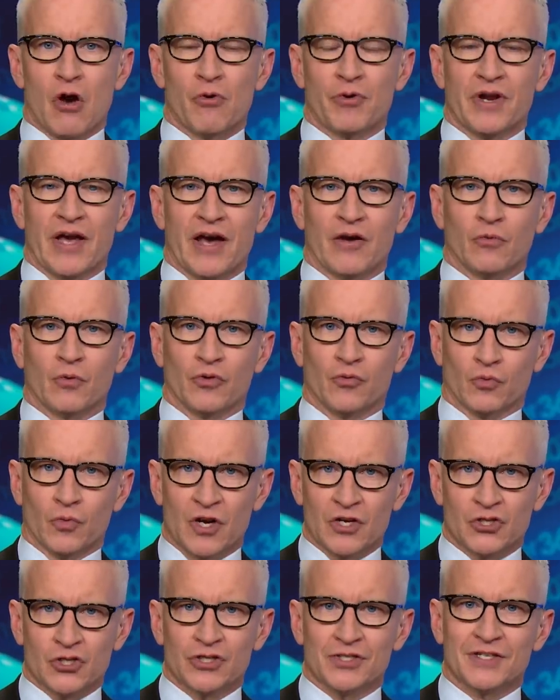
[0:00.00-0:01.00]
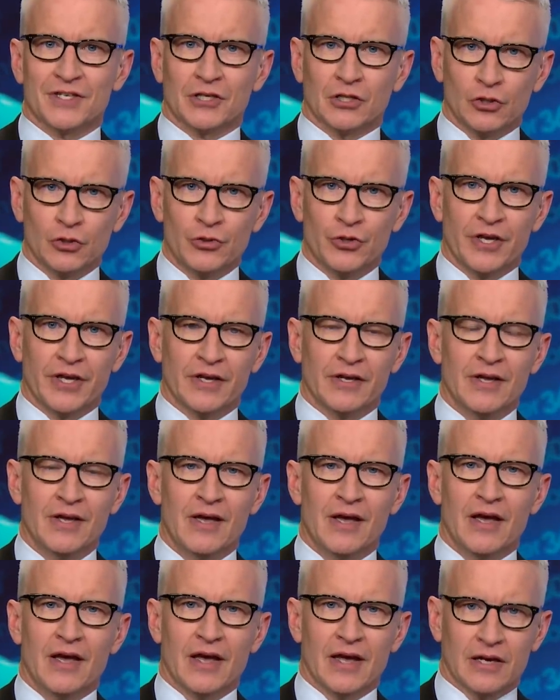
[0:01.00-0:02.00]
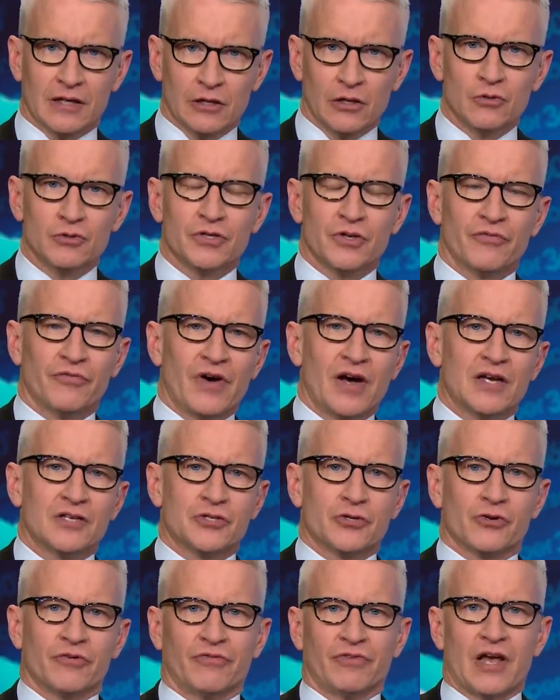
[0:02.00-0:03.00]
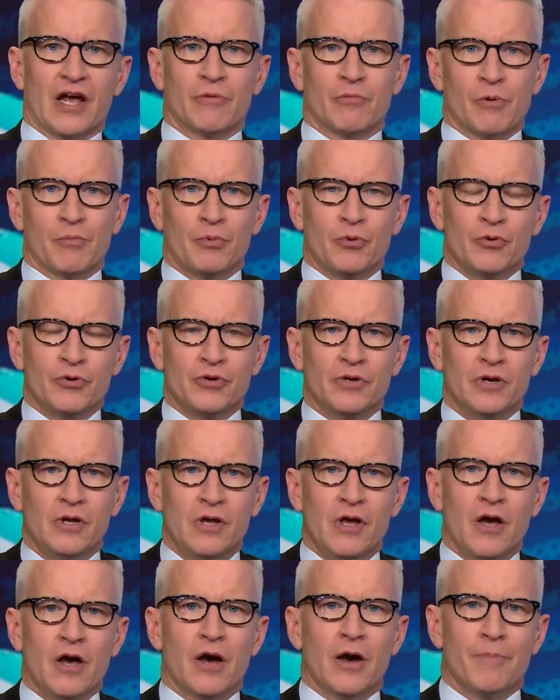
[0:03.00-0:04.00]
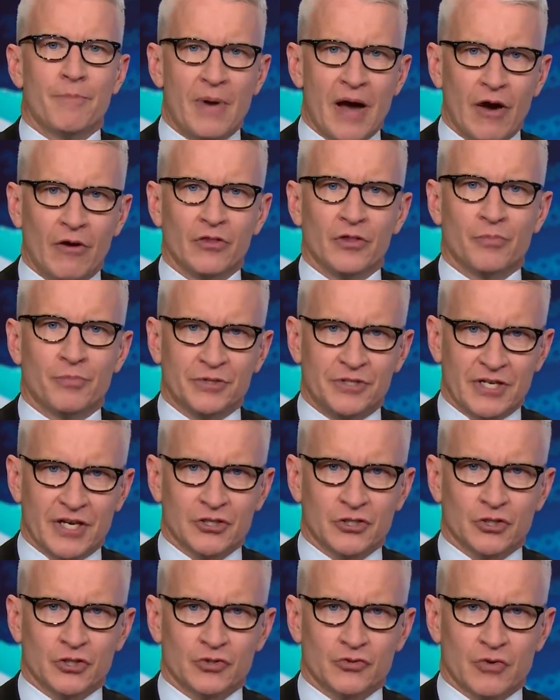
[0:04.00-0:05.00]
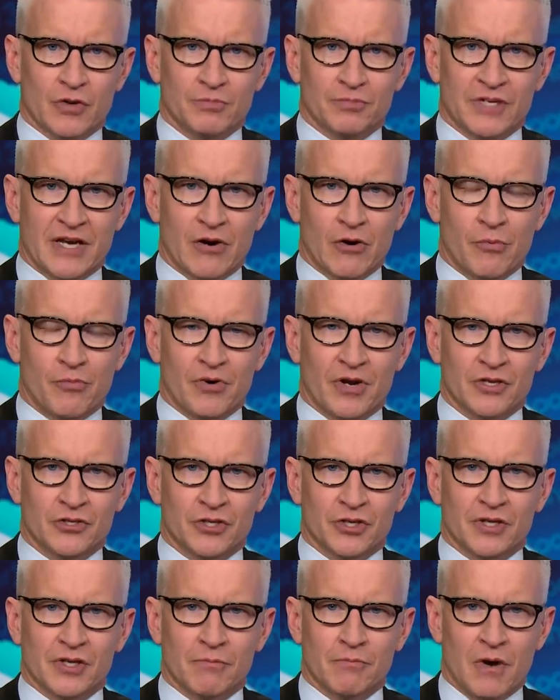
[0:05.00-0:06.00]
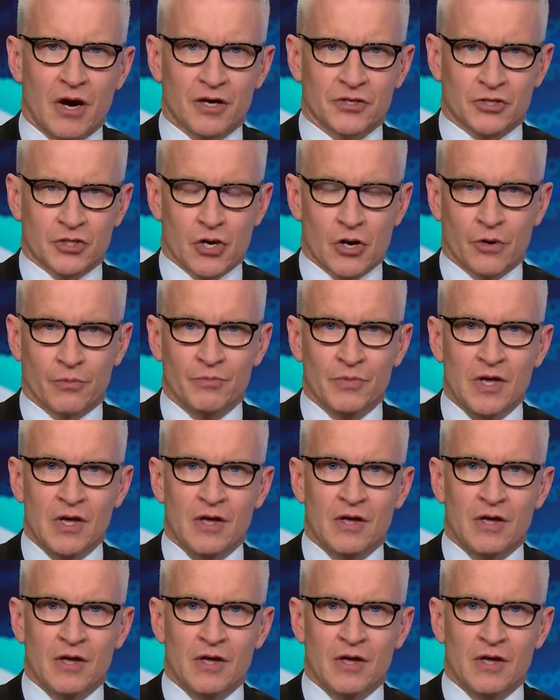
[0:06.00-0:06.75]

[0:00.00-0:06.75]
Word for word: Cohen had with Russians, including a close advisor to Vladimir Putin, about the potential Trump Tower project in Moscow.